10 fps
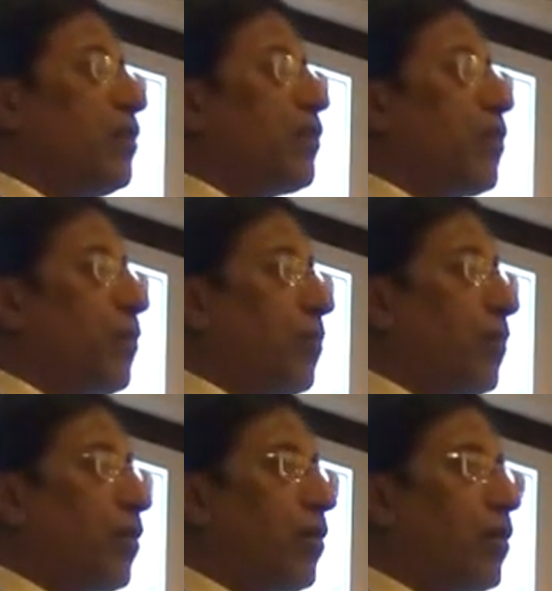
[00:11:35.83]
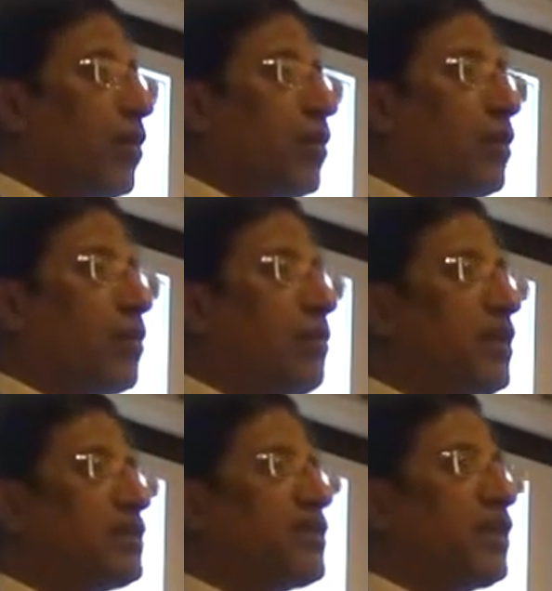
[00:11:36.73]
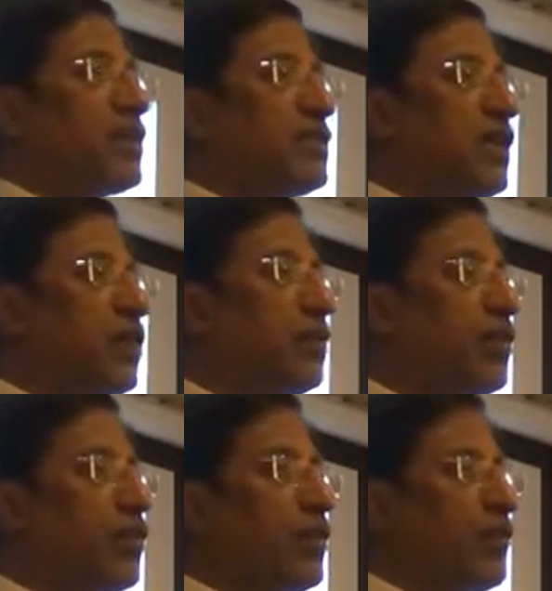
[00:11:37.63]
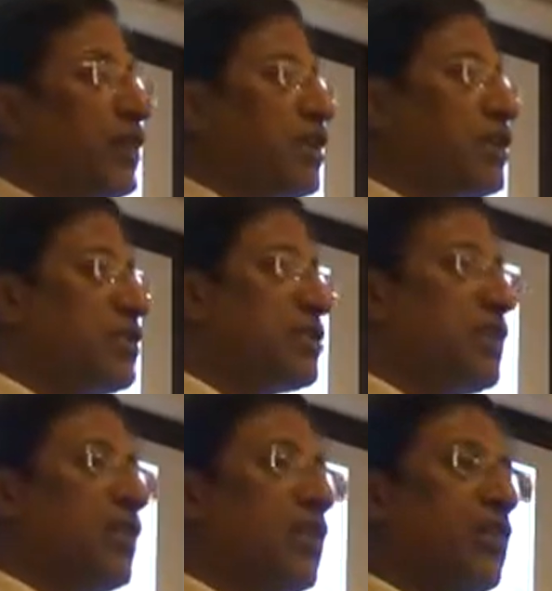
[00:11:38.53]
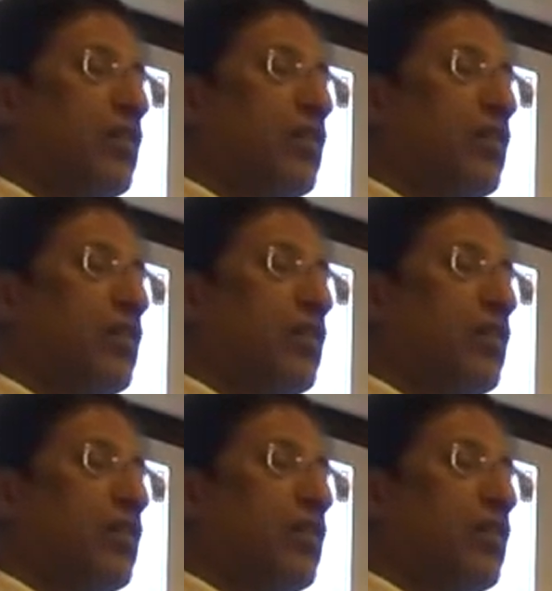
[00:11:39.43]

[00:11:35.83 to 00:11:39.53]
So, the ministry sent out a notification saying